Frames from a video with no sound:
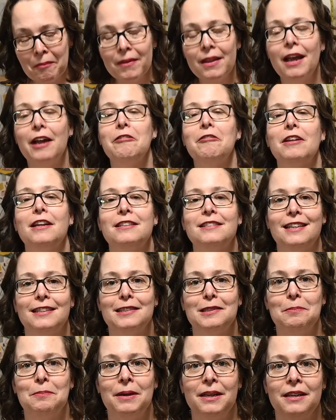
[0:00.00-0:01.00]
I realize
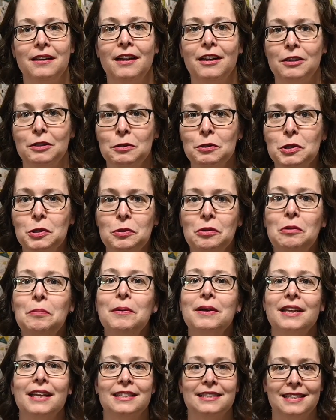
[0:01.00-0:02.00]
that's a bit unusual,
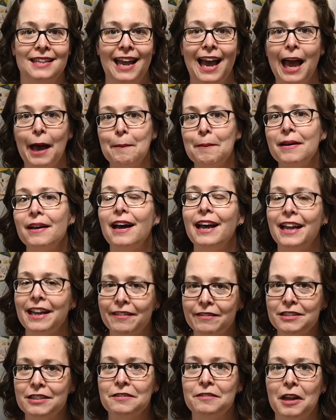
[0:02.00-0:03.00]
but that's a habit I
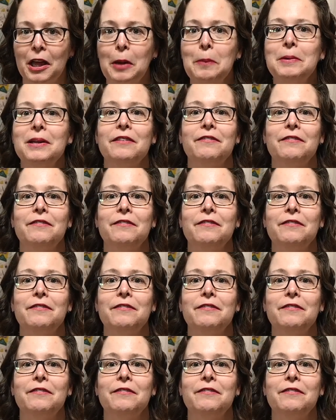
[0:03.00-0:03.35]
have developed.